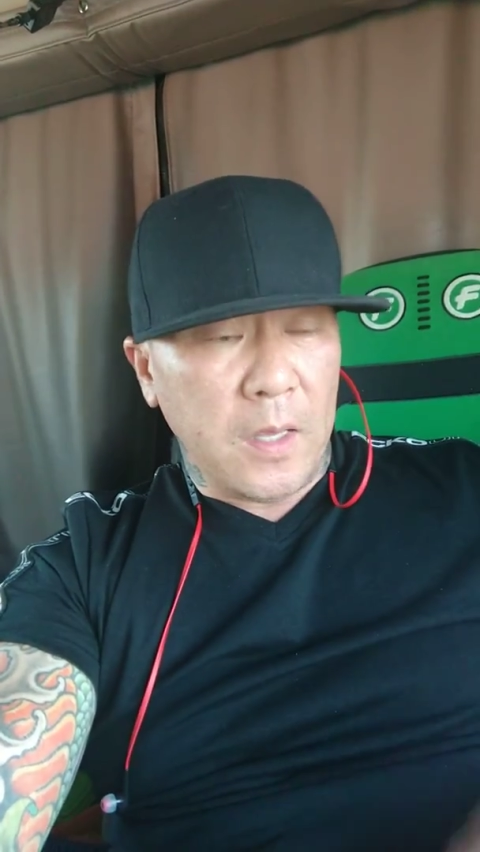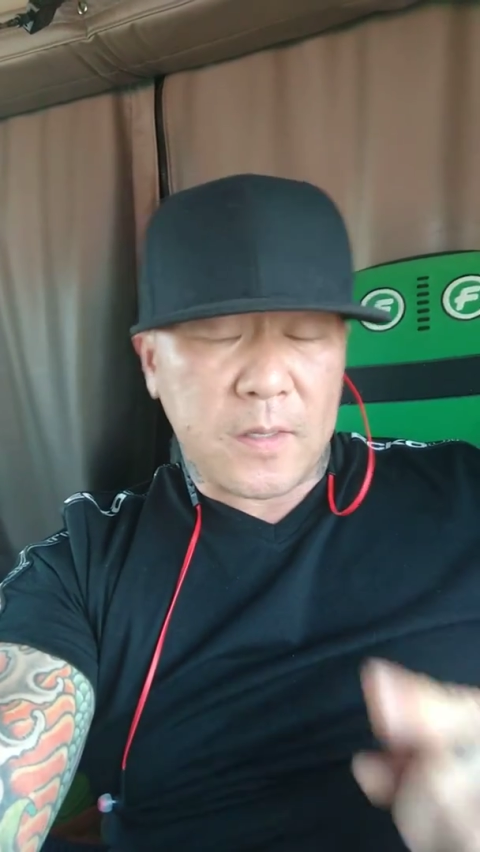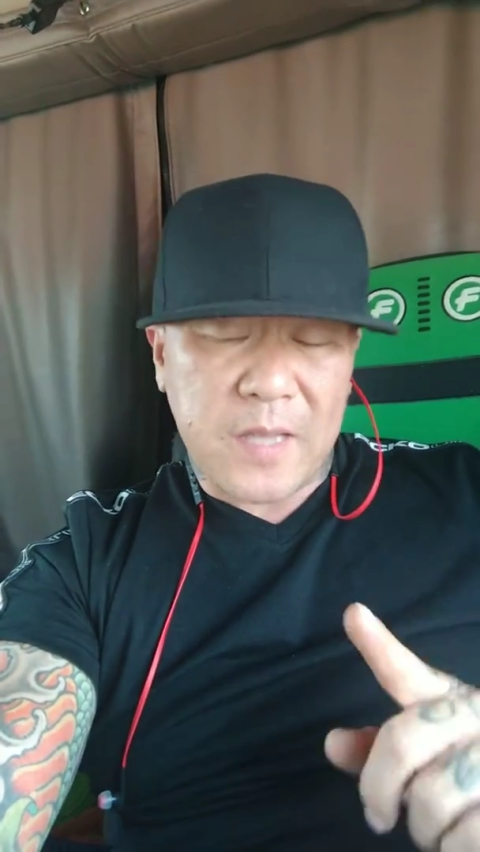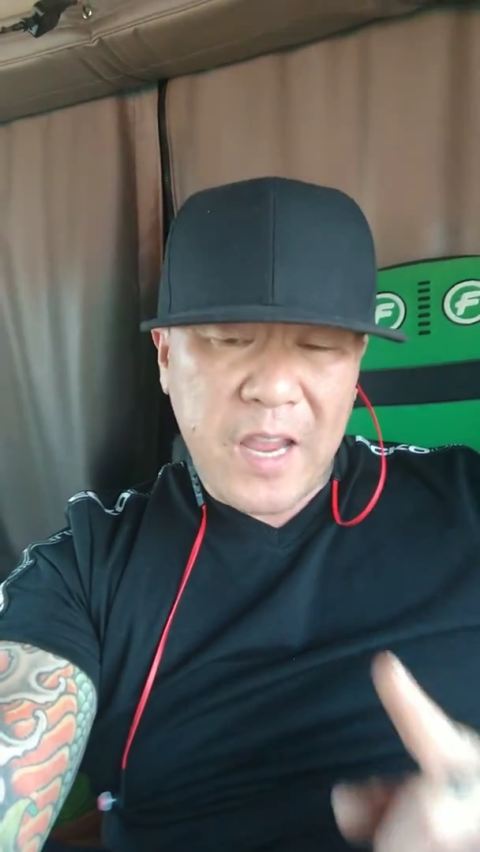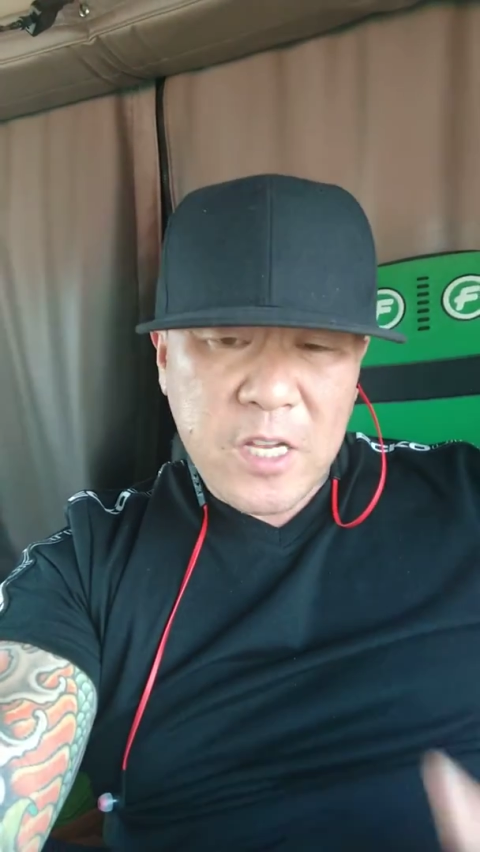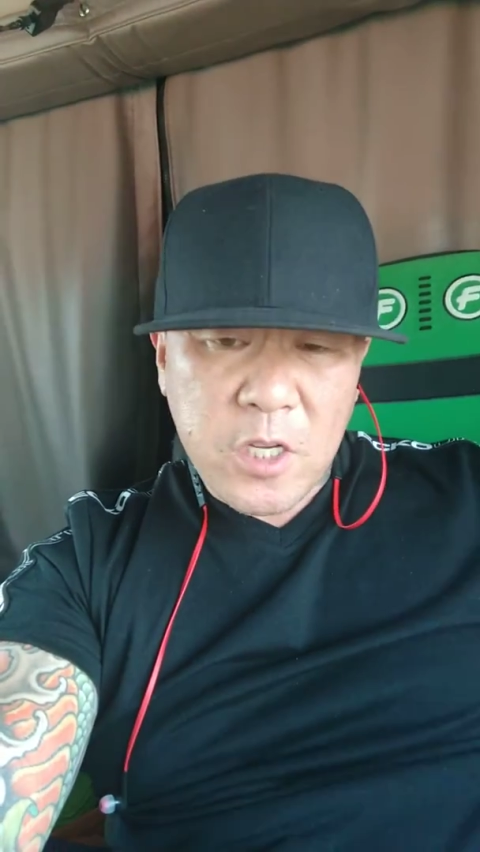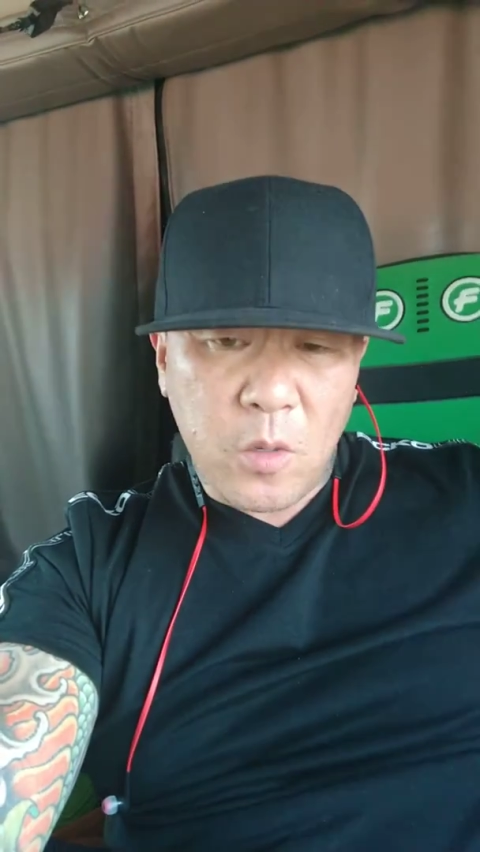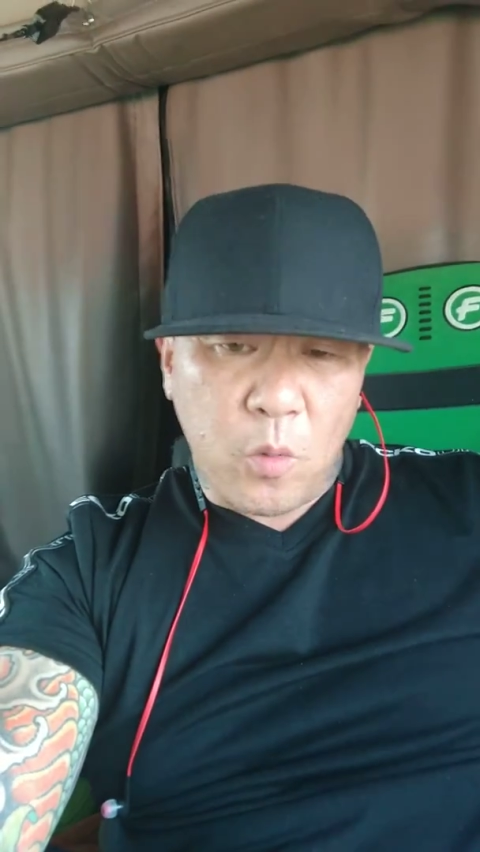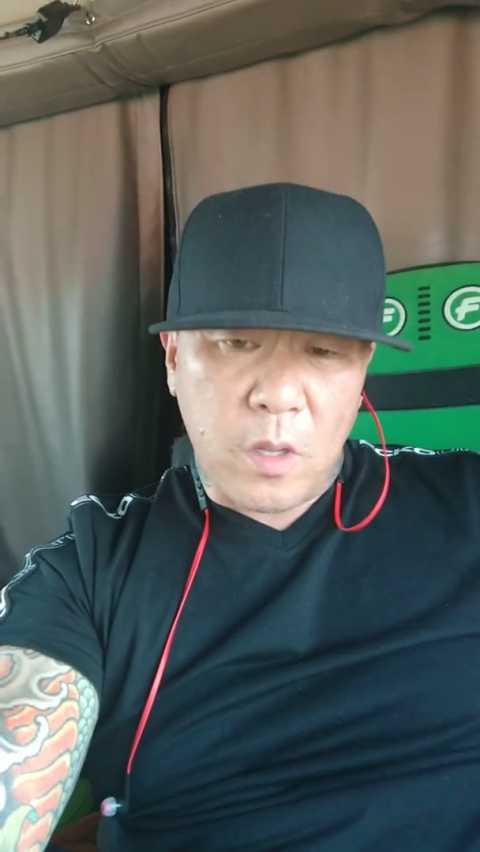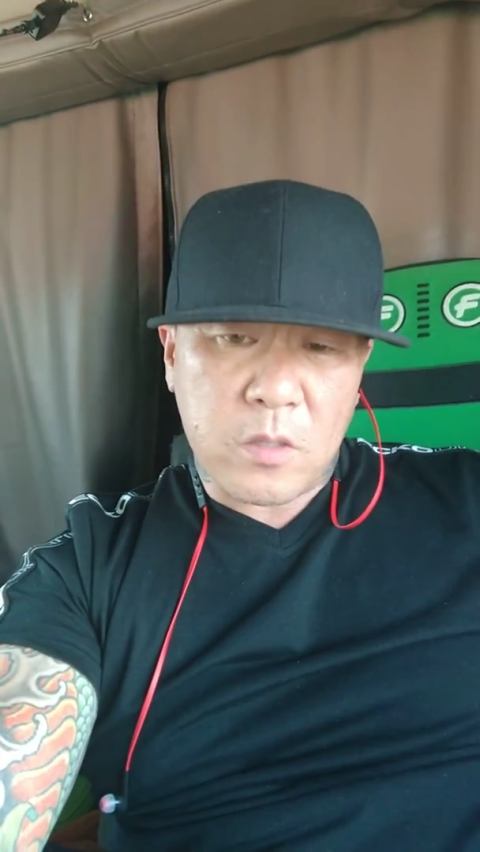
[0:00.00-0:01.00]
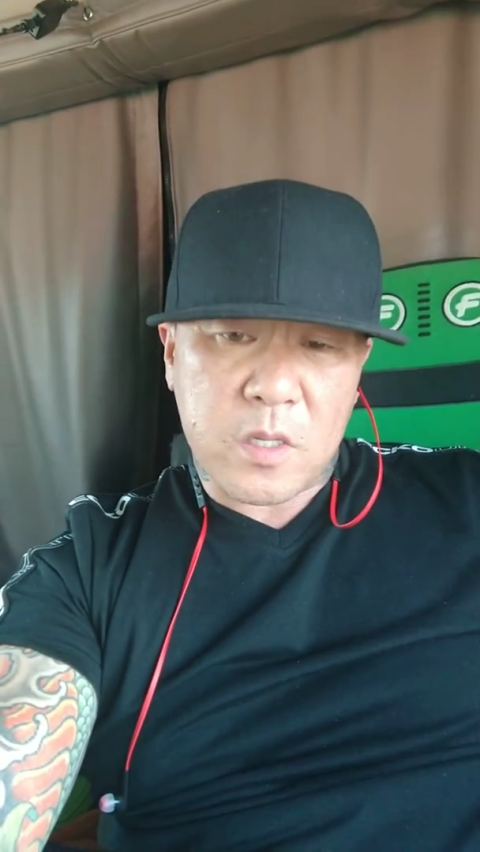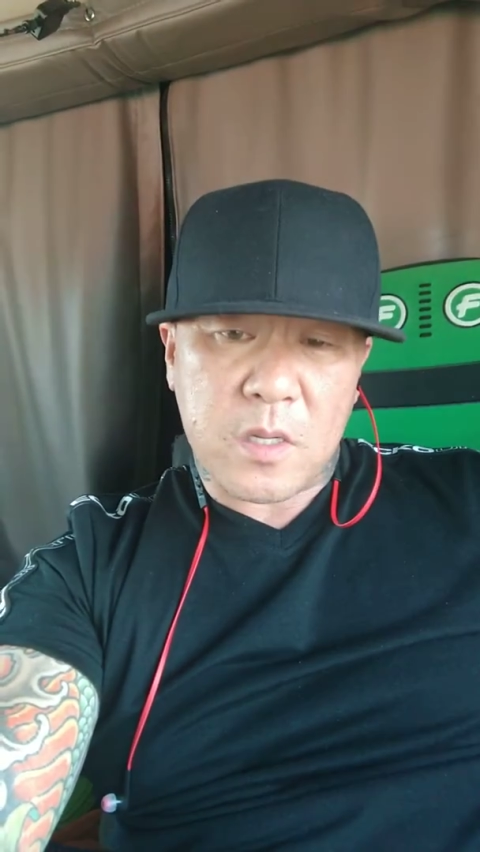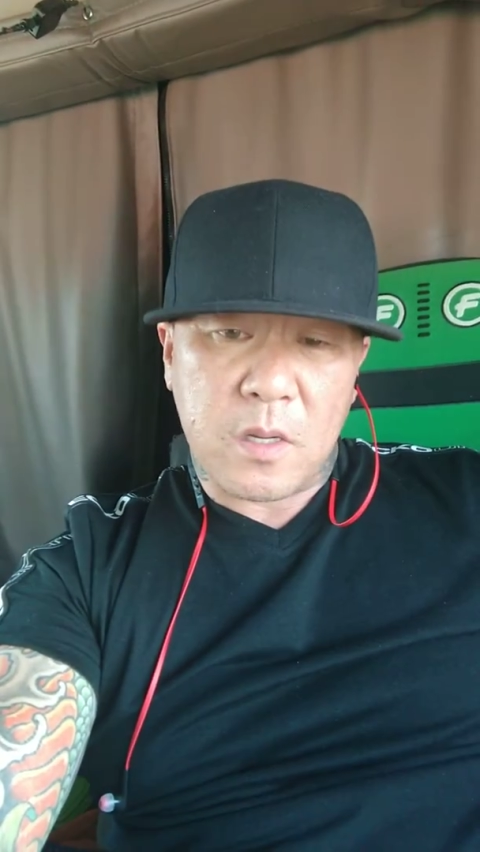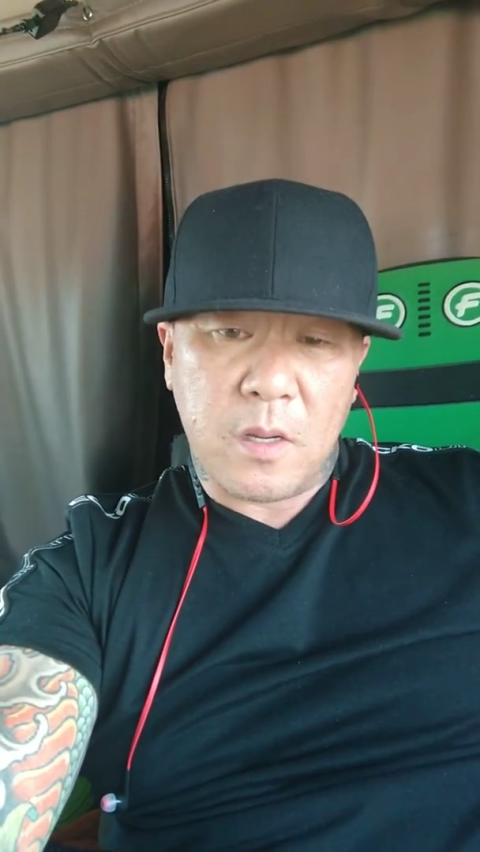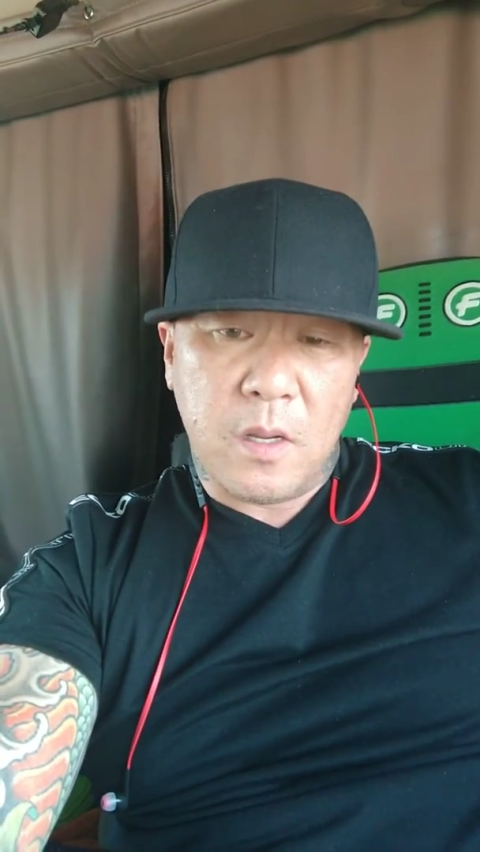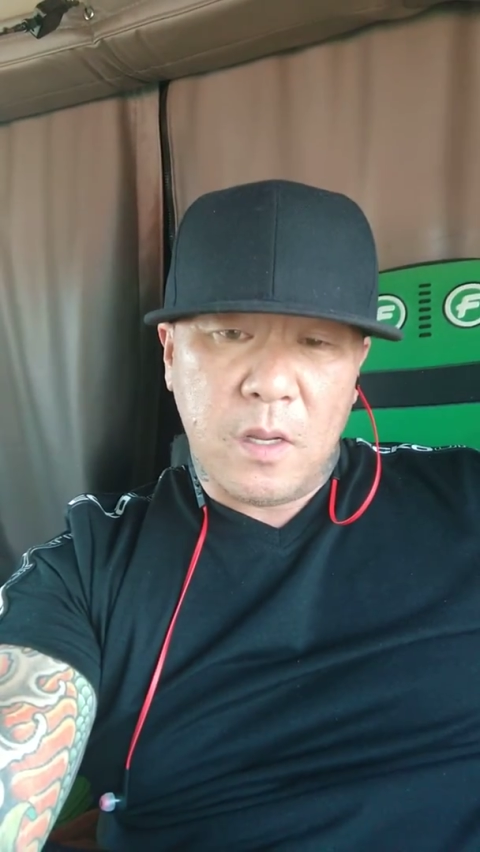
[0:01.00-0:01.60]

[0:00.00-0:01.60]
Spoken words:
It's 18 wheels.